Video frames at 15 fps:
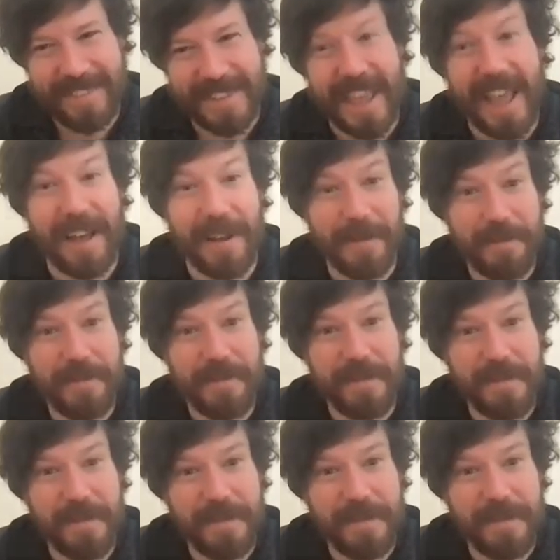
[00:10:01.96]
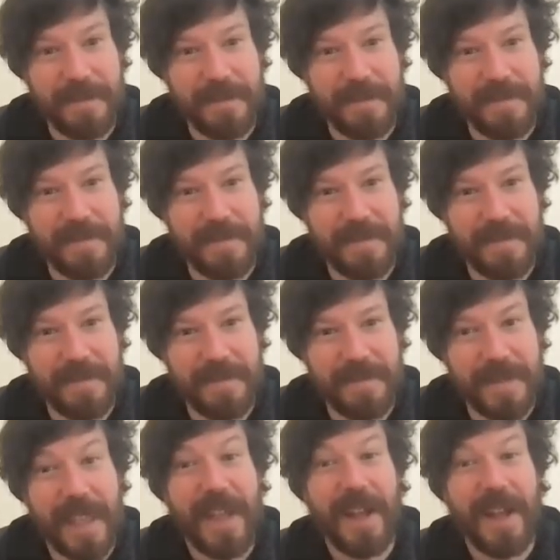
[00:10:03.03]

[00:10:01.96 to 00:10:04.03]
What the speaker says: [no speech]